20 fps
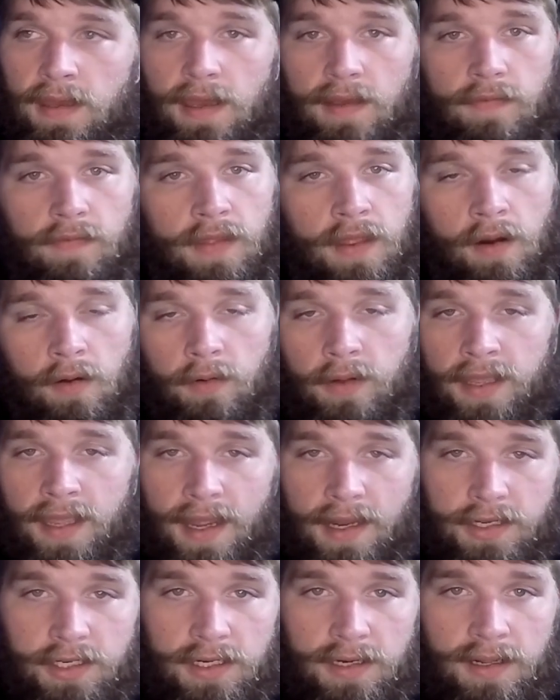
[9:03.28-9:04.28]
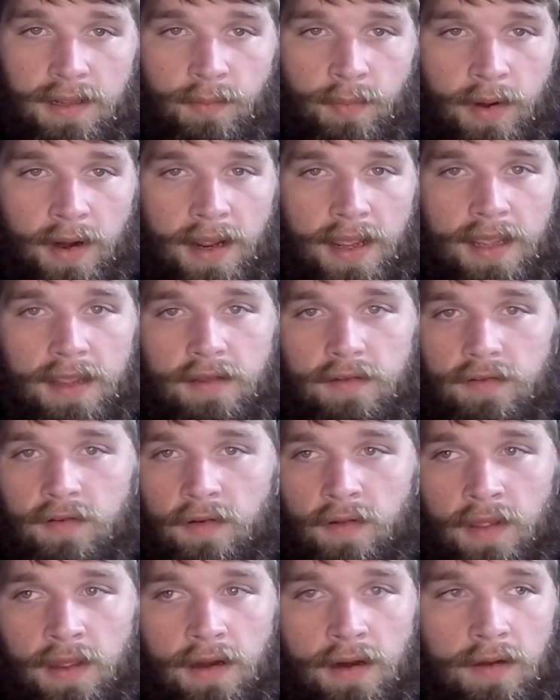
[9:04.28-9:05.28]
they don't catch any breaks,
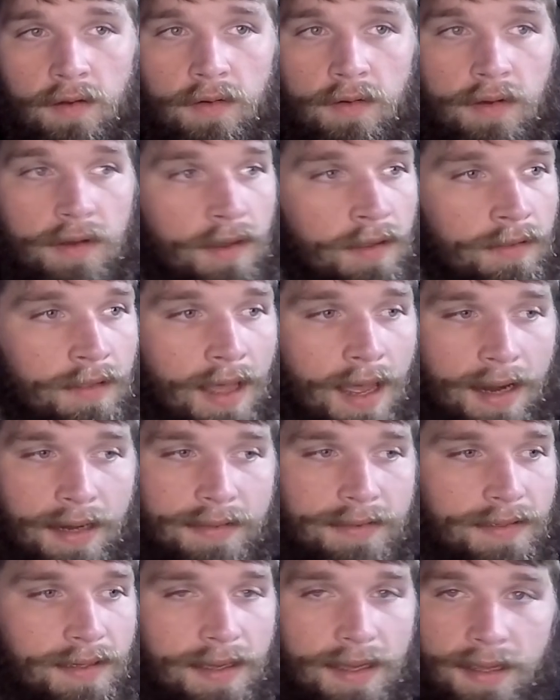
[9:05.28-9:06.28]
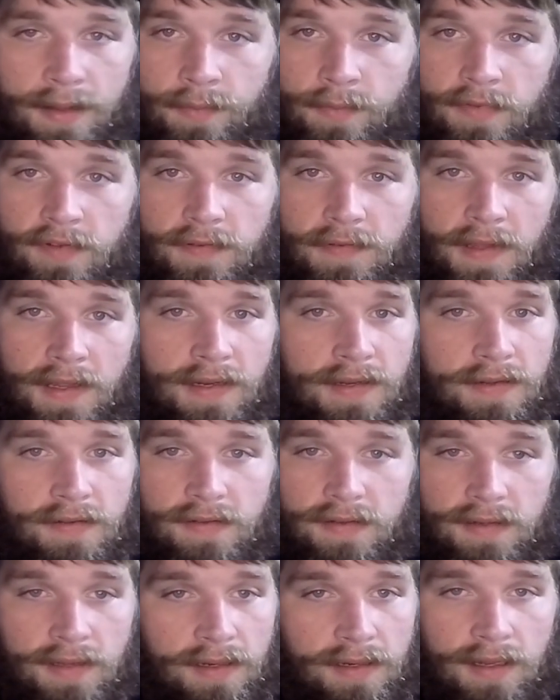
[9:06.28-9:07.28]
or they don't, a lot of times they
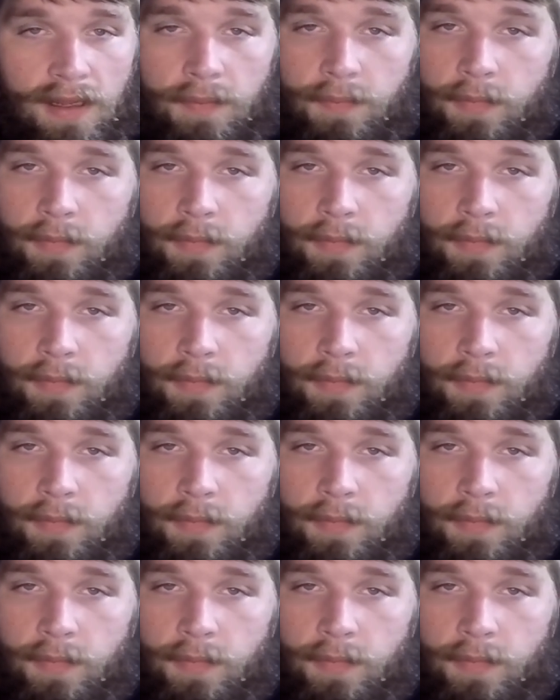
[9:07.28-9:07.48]
just end up